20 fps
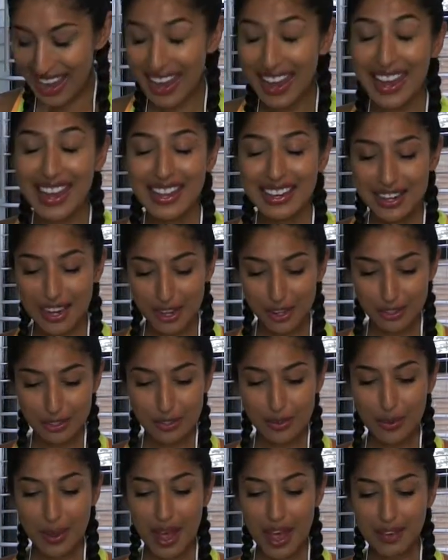And I
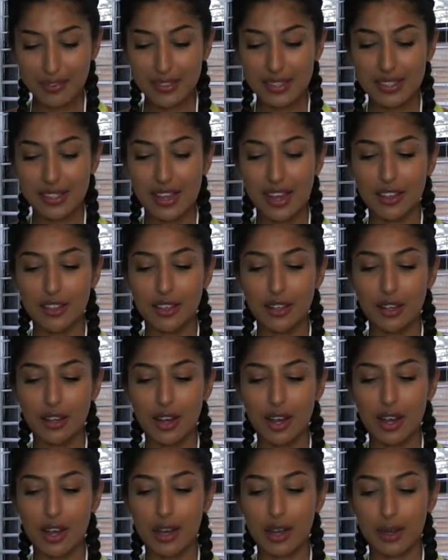also have this
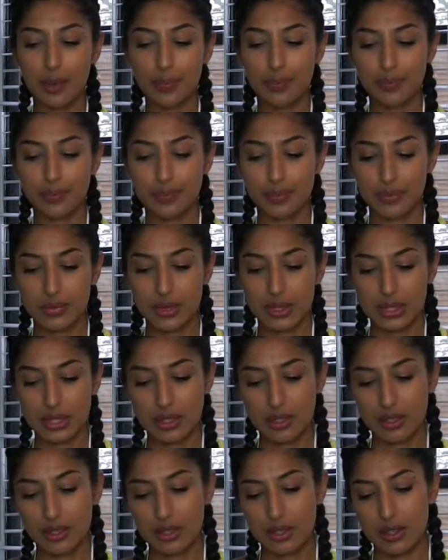other, um,
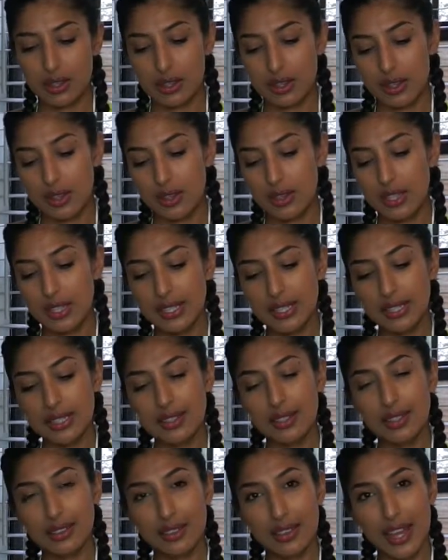this is
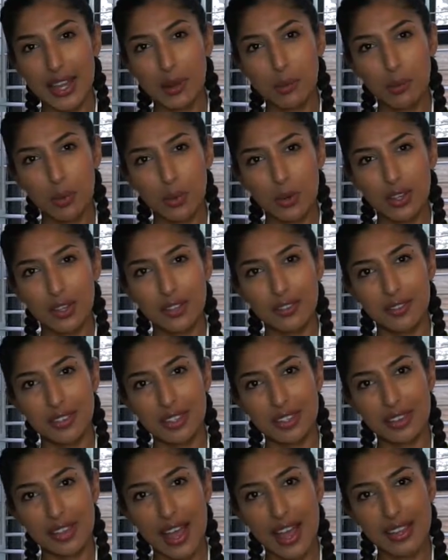an, like more of
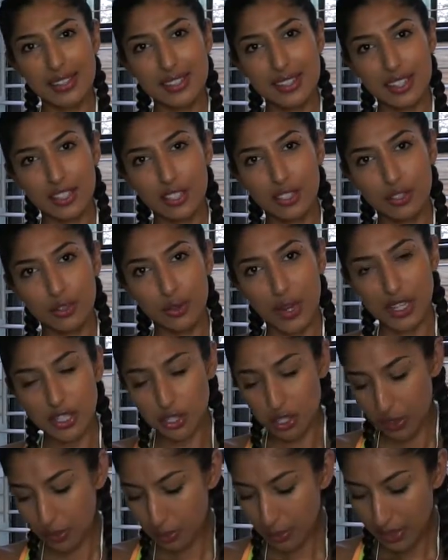an elastic
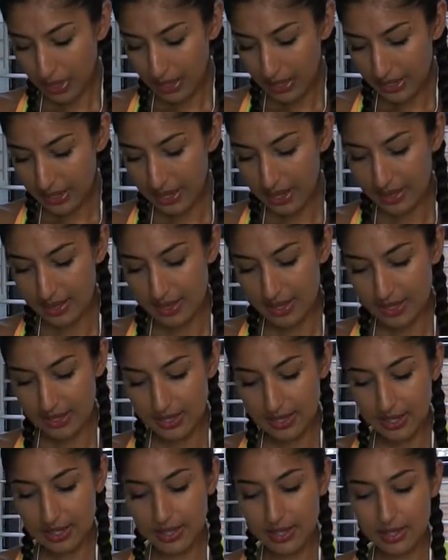stretchy one and
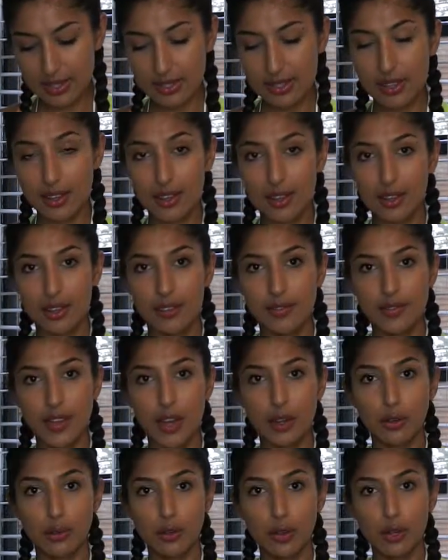this is a
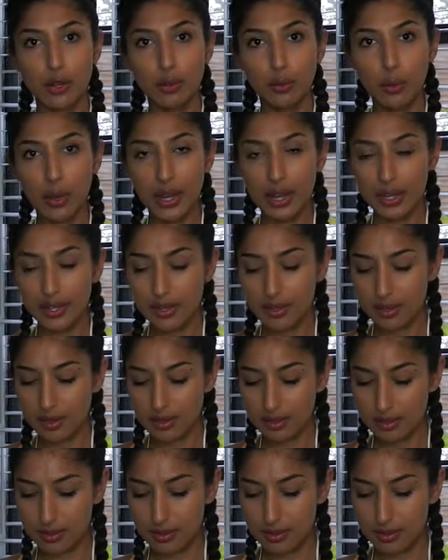Velcro one.